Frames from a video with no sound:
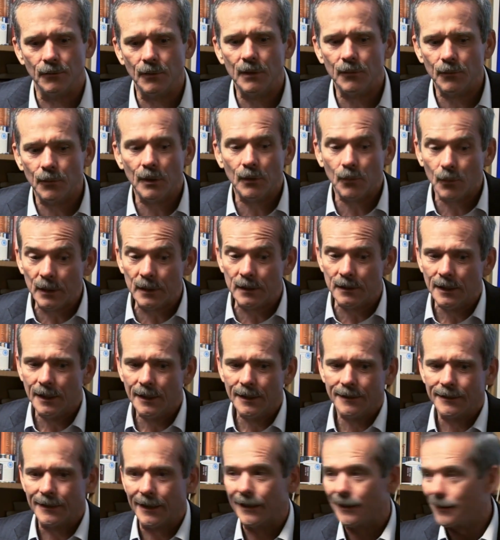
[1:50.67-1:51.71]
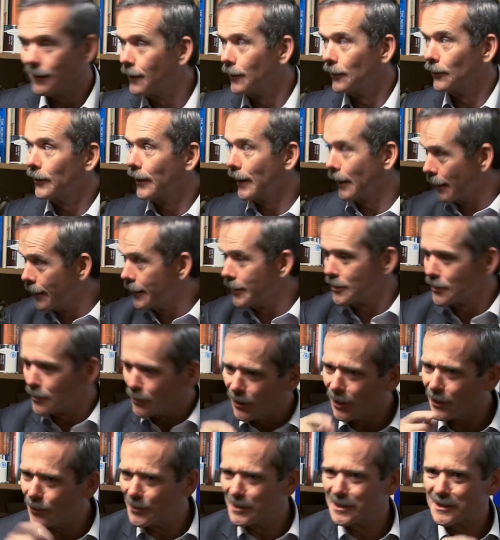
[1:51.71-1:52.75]
What what would hey you know look at this?
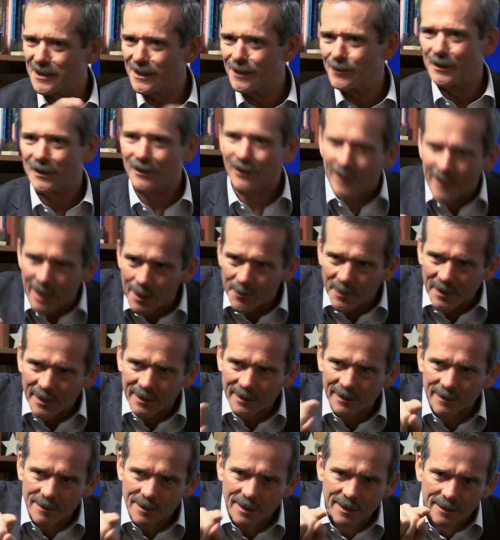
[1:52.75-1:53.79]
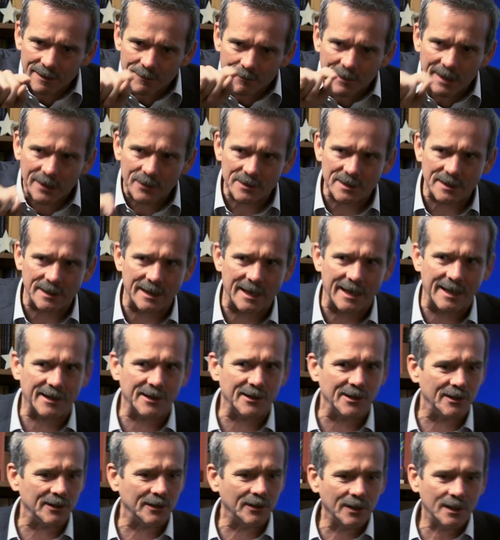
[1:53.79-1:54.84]
Look what's coming. Look up ahead at, at Mount
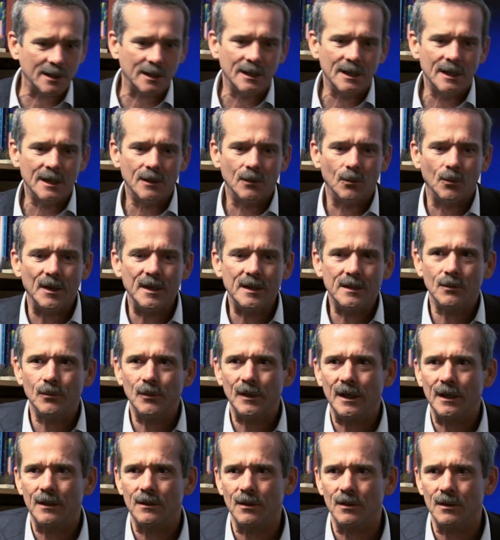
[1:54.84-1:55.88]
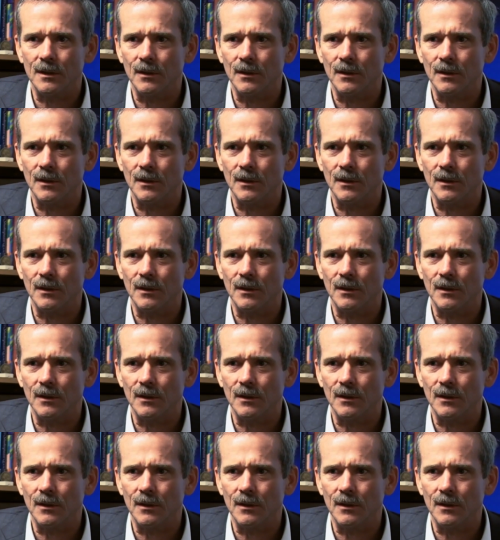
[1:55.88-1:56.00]
Tanaka, or look wait till we get to